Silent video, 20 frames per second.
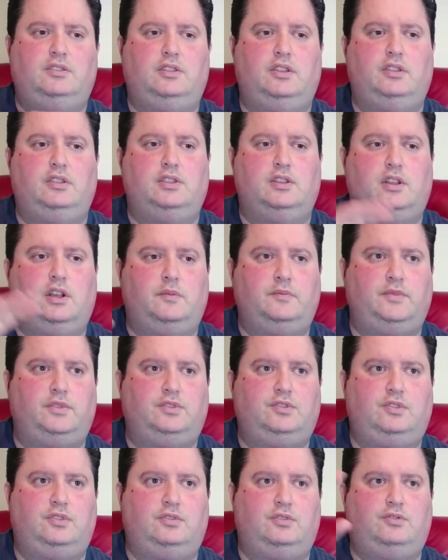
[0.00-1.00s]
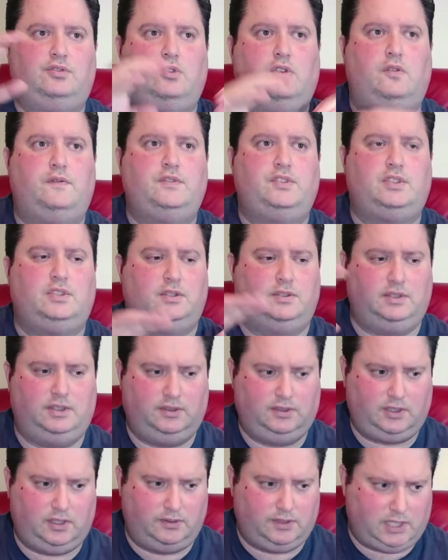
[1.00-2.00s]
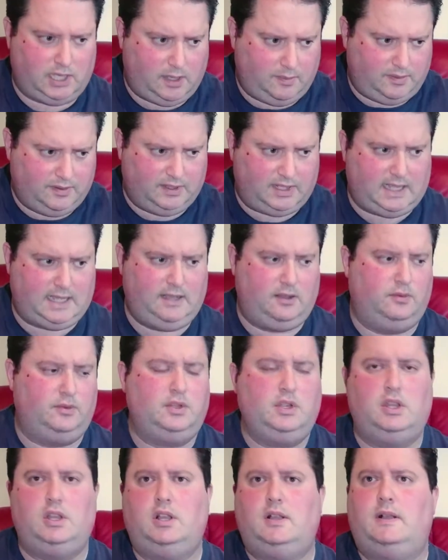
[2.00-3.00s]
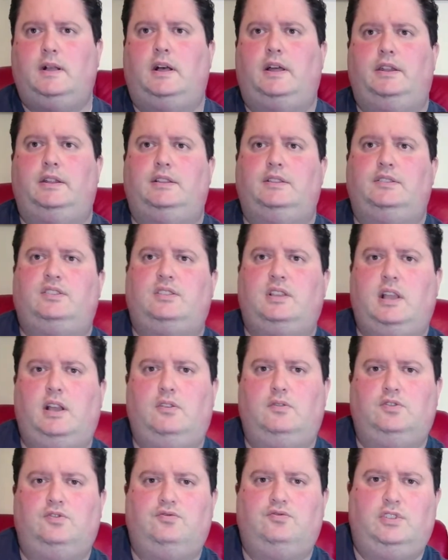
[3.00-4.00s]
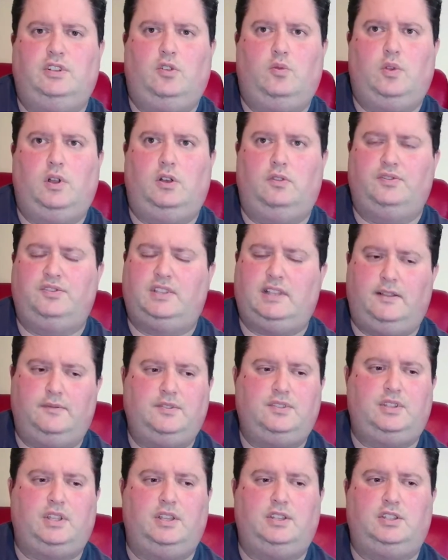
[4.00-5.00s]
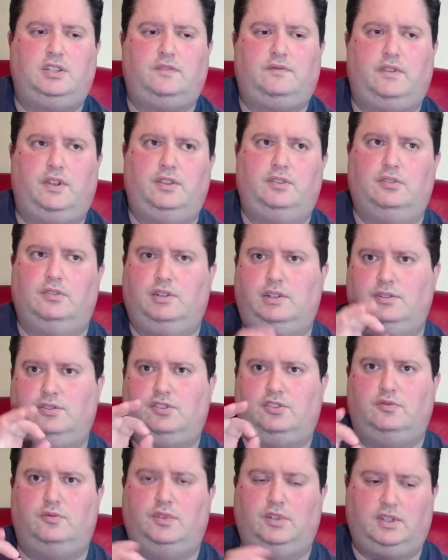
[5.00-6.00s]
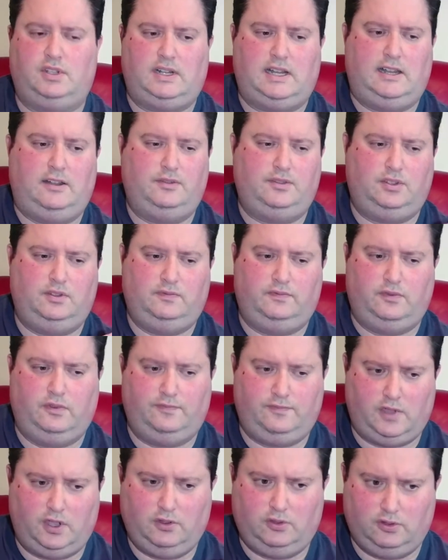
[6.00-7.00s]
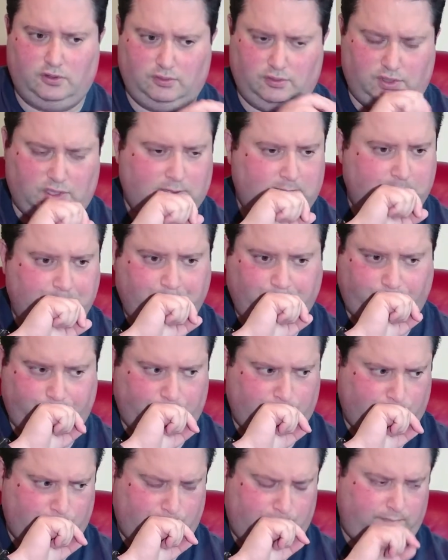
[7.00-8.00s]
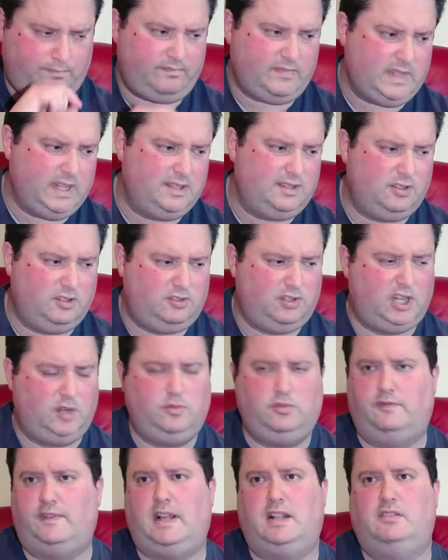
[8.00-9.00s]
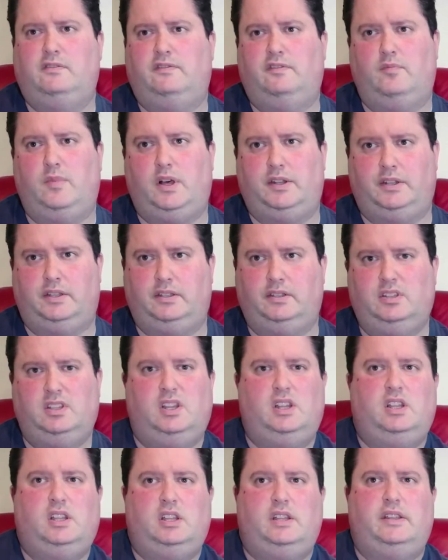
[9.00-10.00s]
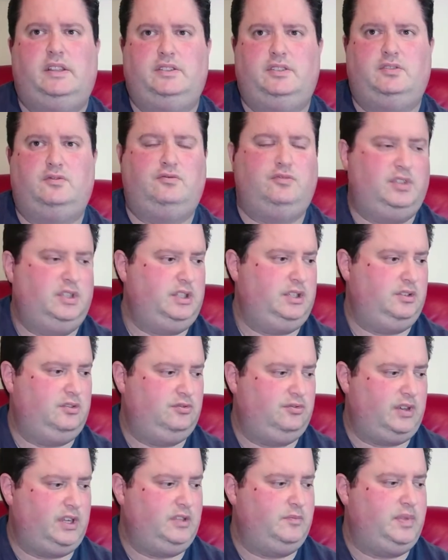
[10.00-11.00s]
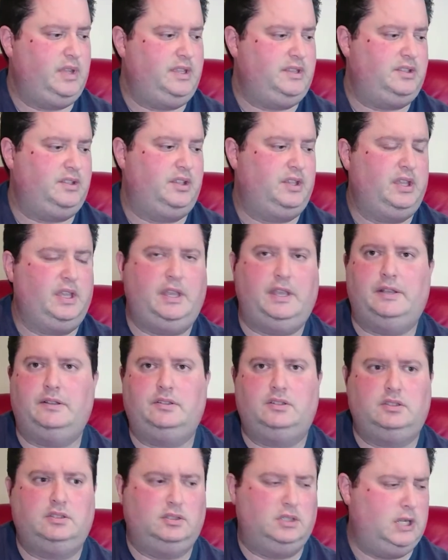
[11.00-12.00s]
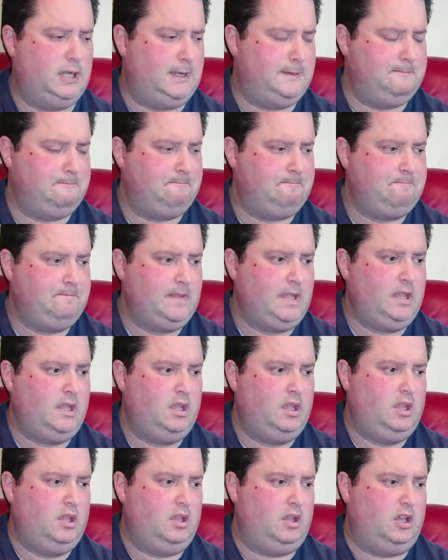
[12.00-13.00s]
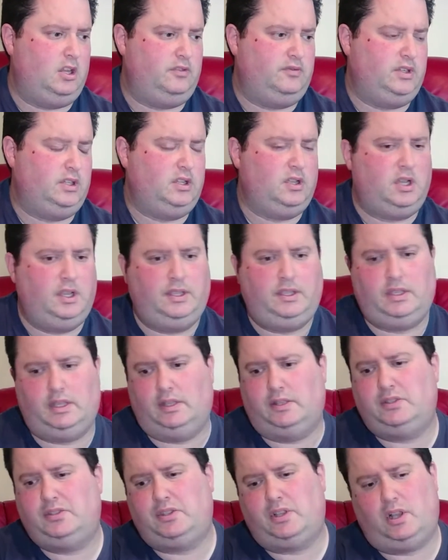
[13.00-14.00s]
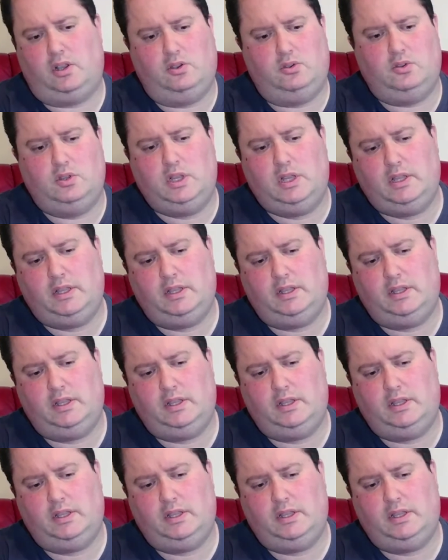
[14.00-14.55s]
the troughs, and it goes up and down, and it scales really well. Soundstage is very good, instrument clarity, vocals. It's incredible value for money. It's a really great piece of kit, and I really like it. So